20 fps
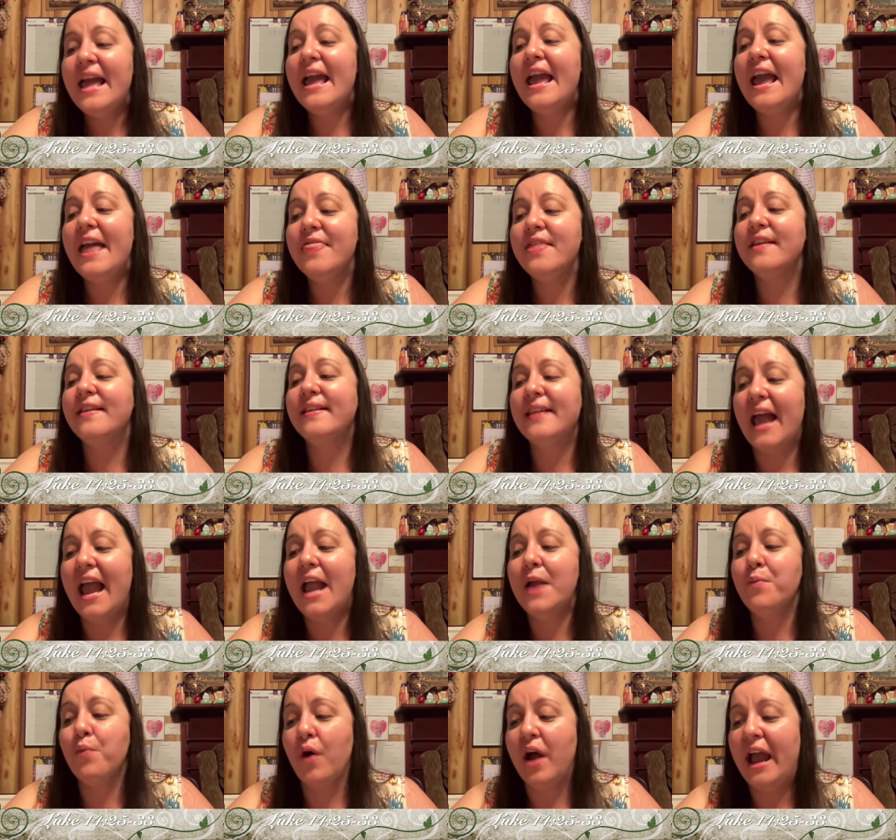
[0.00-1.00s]
In the
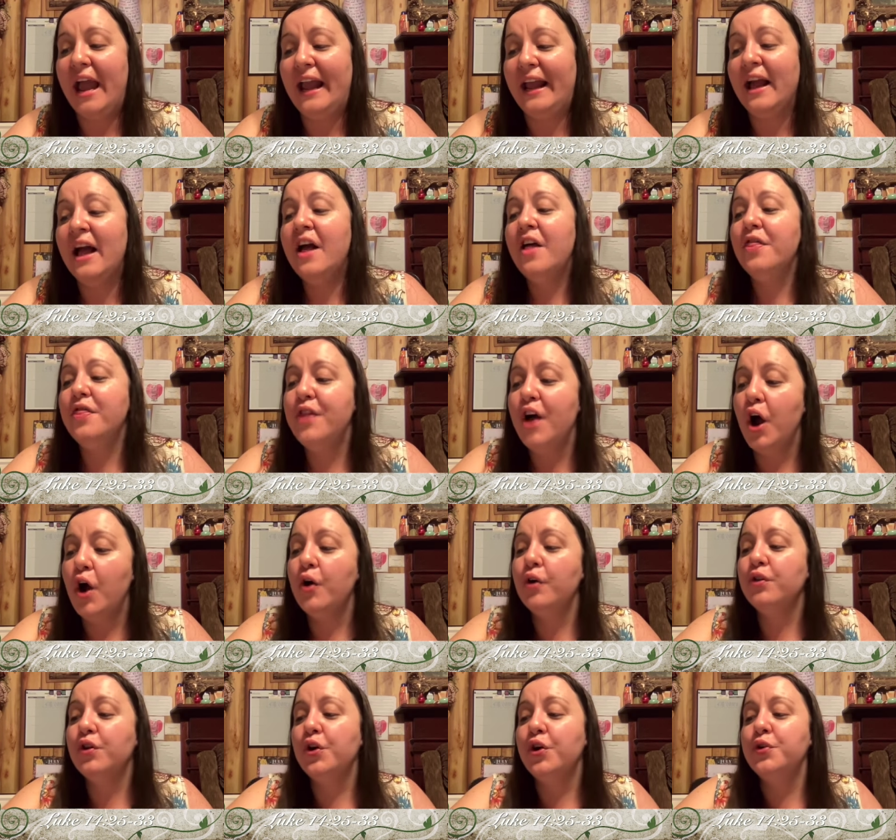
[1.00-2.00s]
same way,
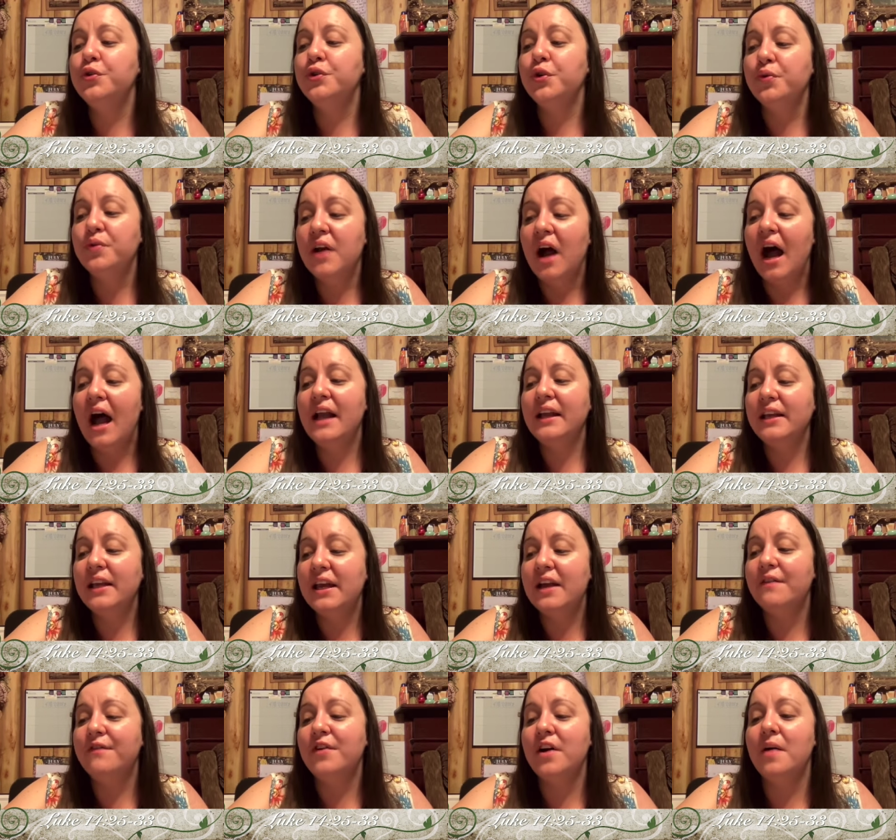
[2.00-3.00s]
those who do not
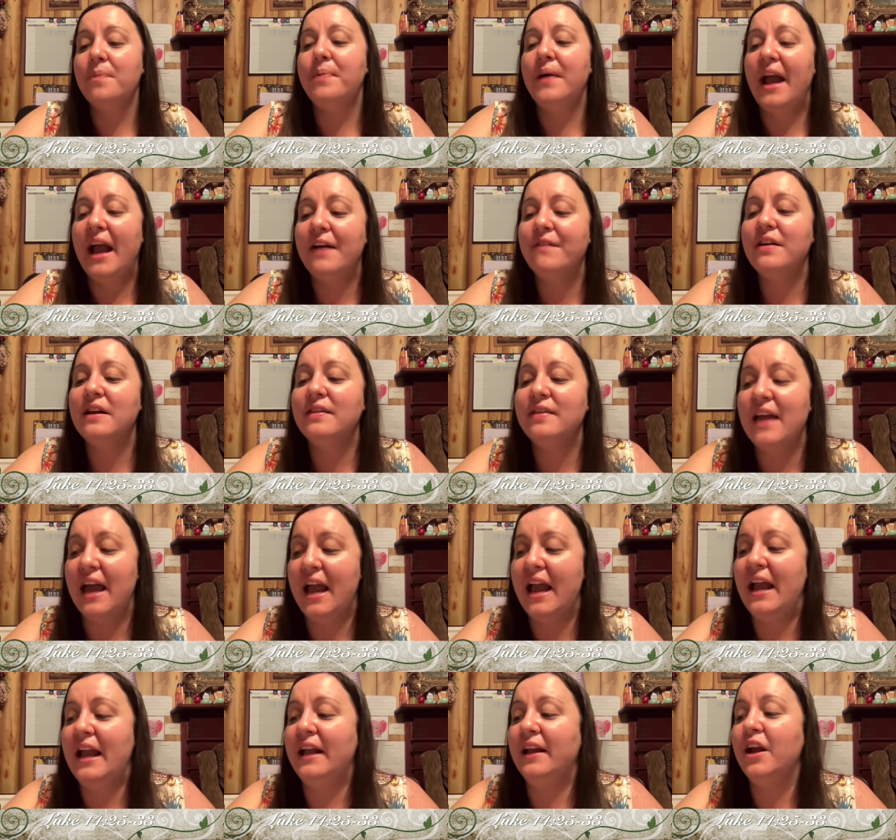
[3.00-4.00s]
give up
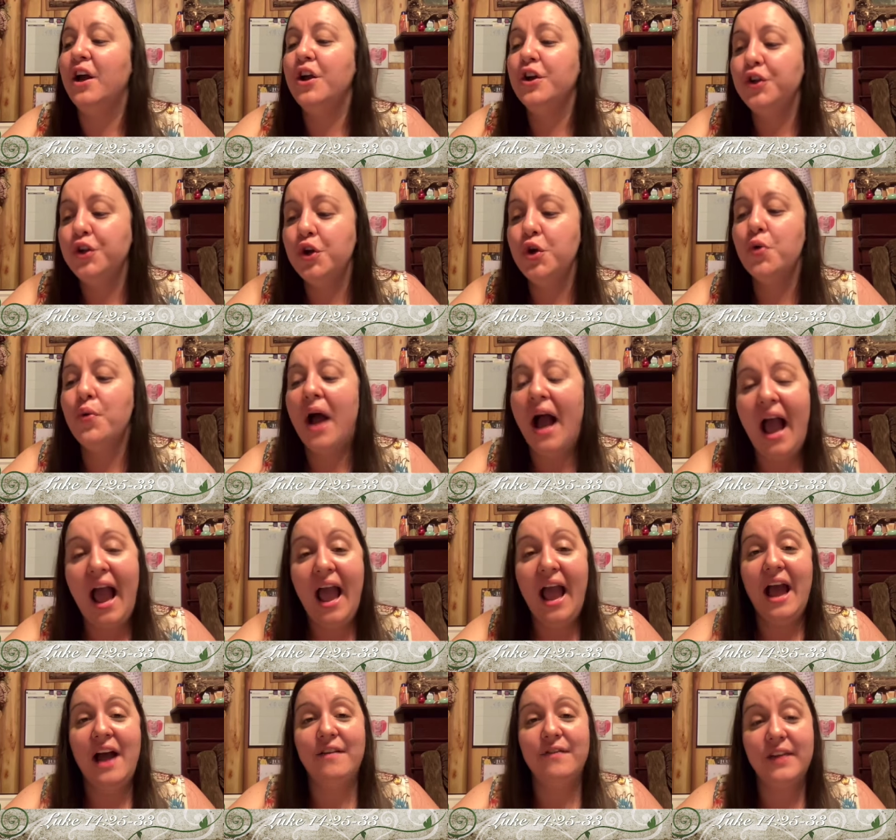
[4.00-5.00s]
everything you
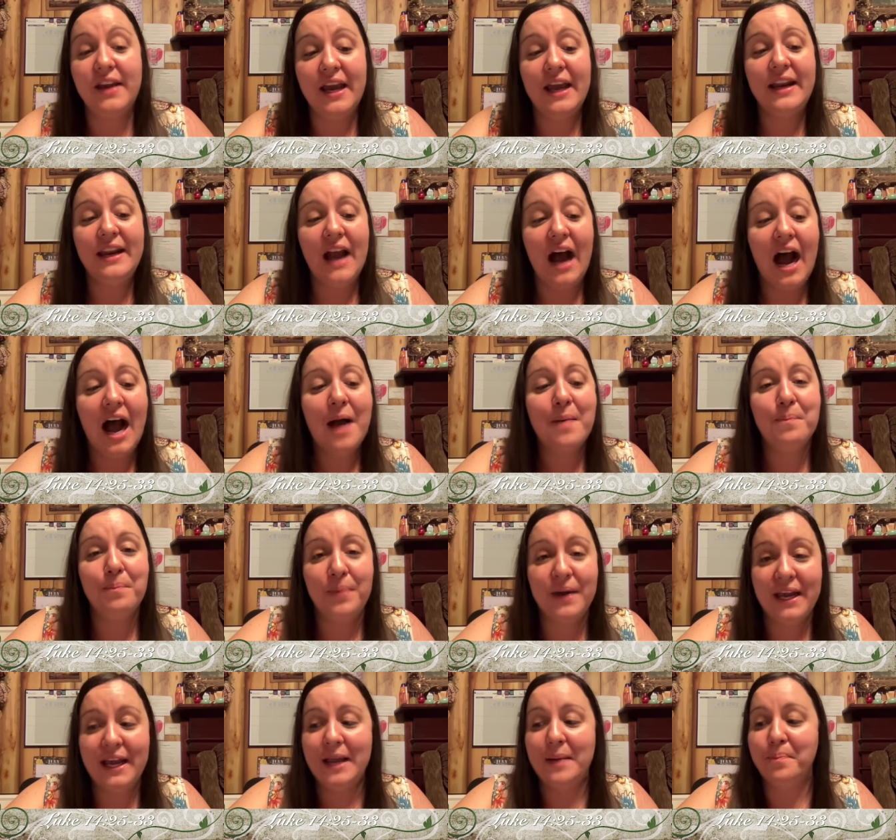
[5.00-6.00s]
have cannot
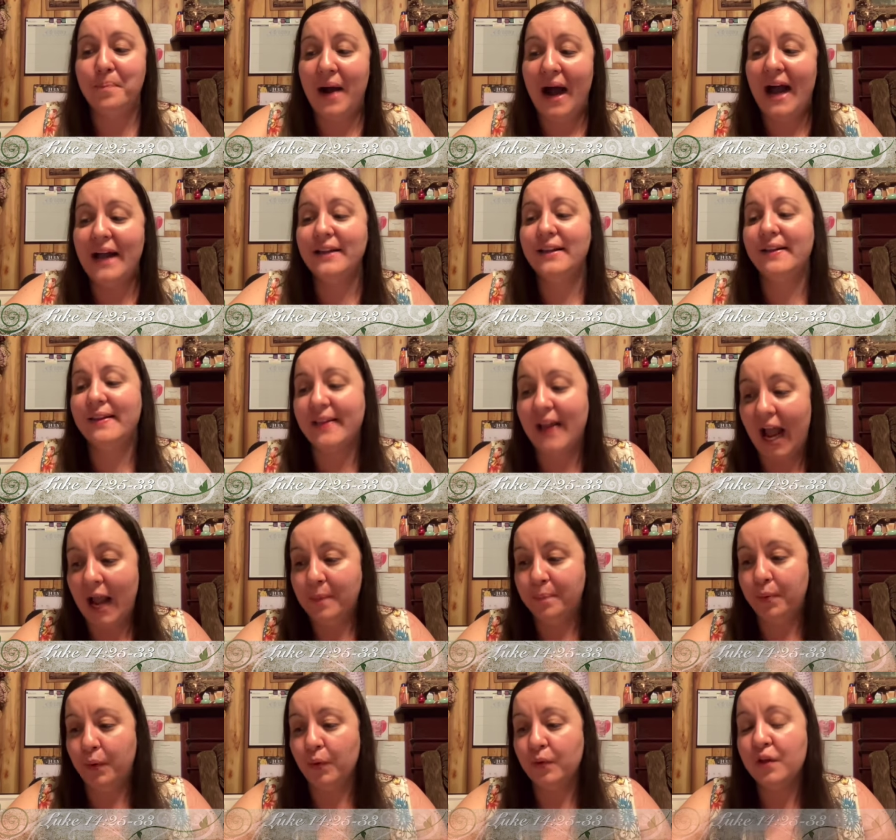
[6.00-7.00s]
be my
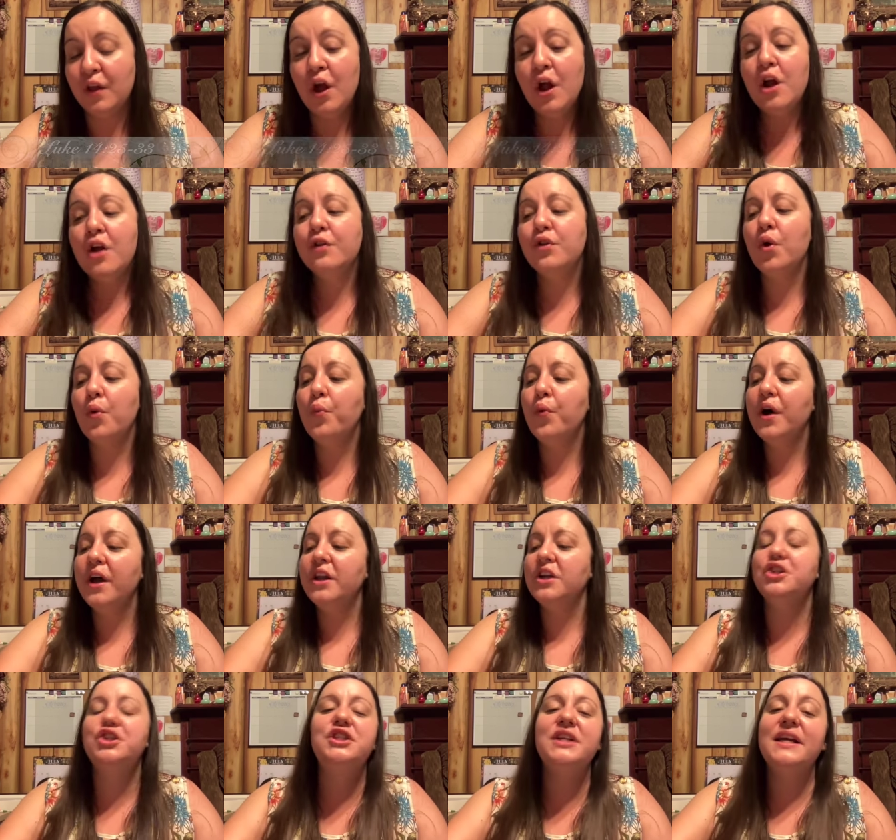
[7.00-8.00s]
disciples. So, what
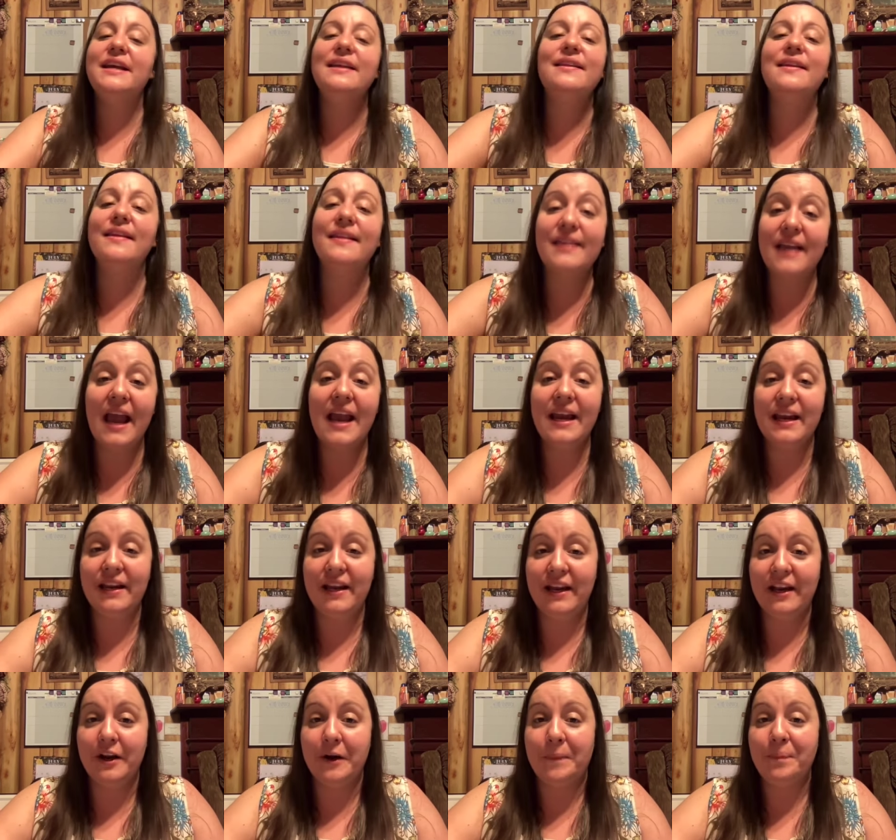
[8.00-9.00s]
is Jesus saying
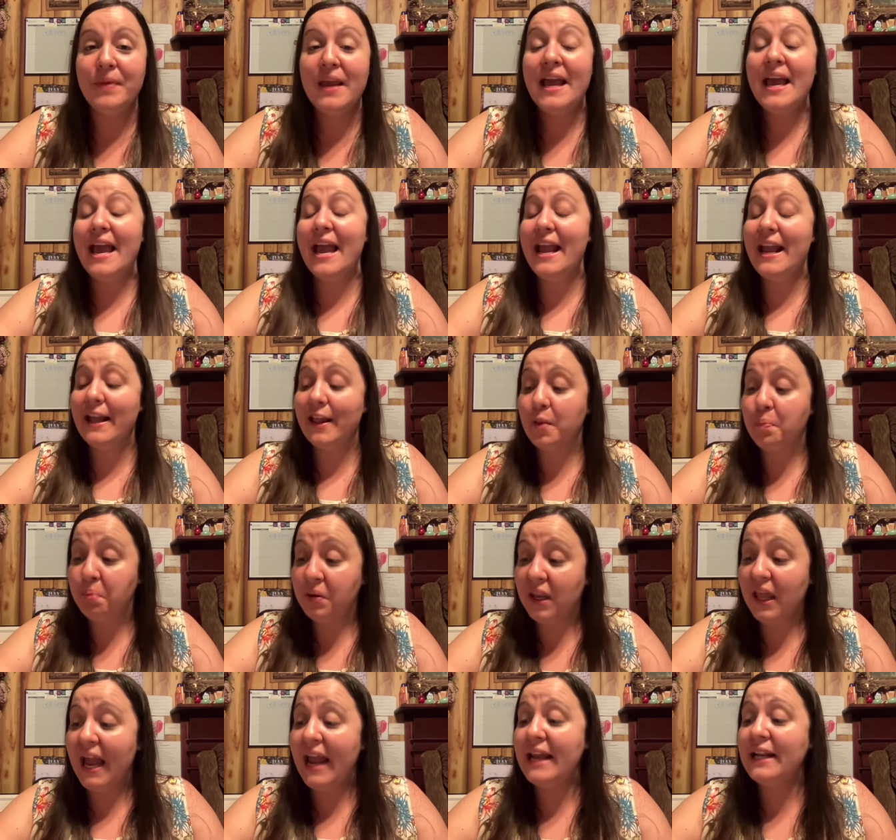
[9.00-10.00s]
here? He is
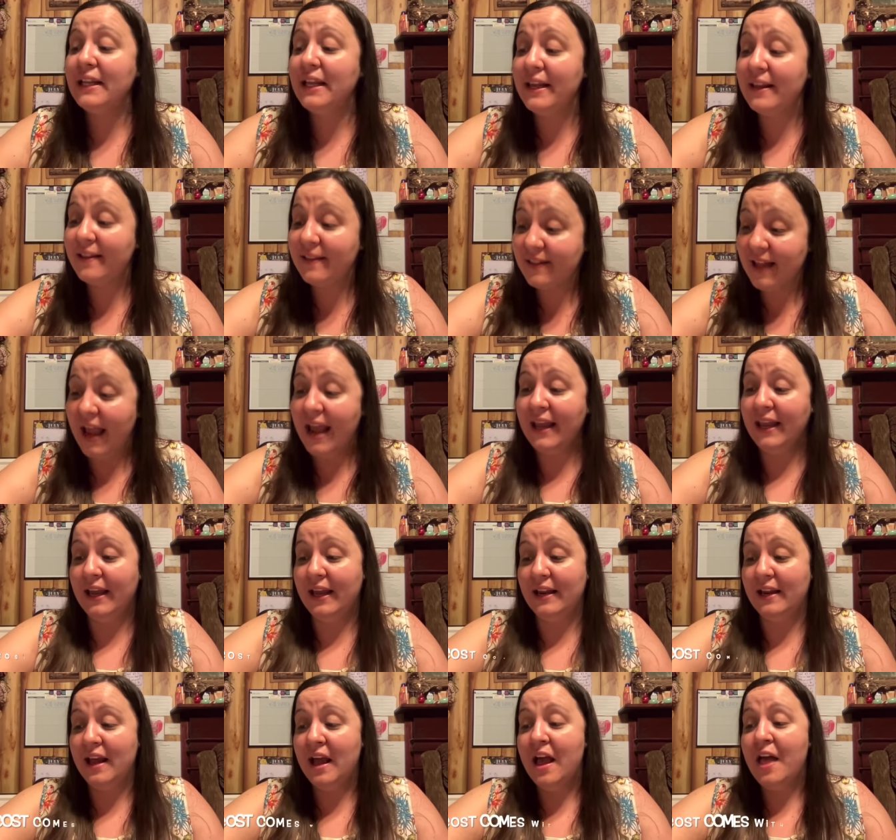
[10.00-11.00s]
plainly
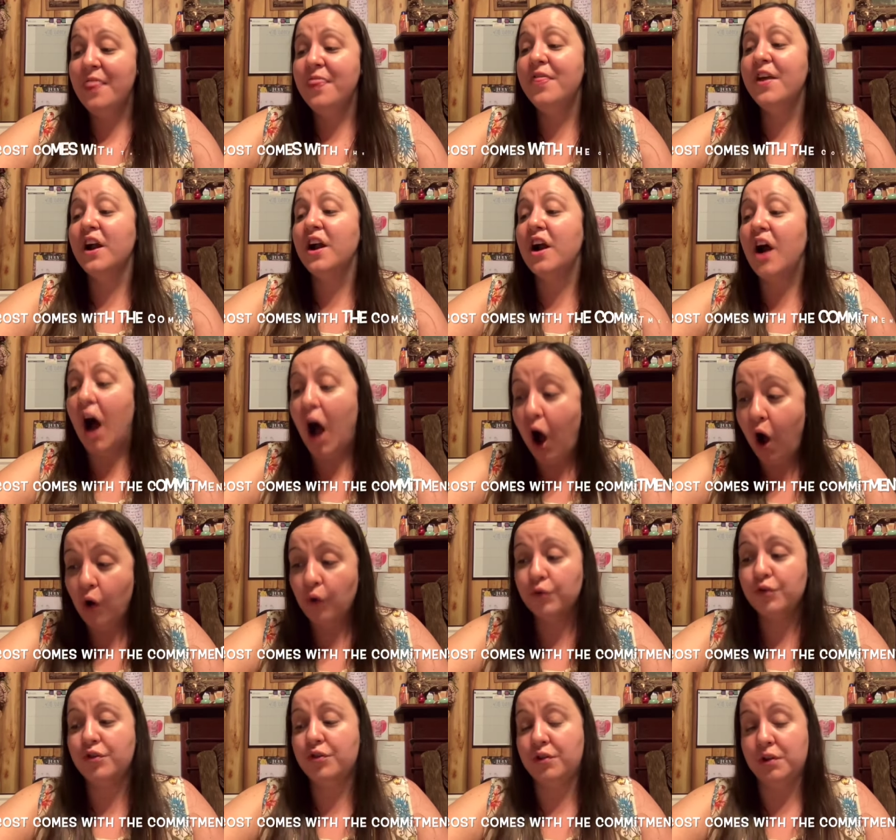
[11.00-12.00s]
saying the
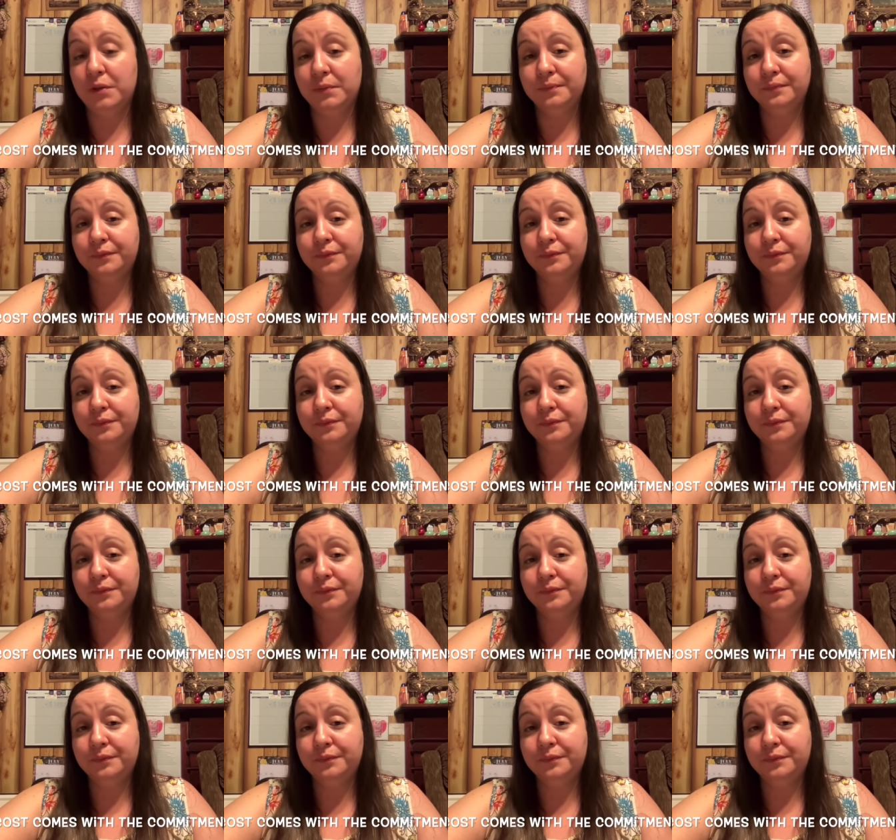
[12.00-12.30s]
cost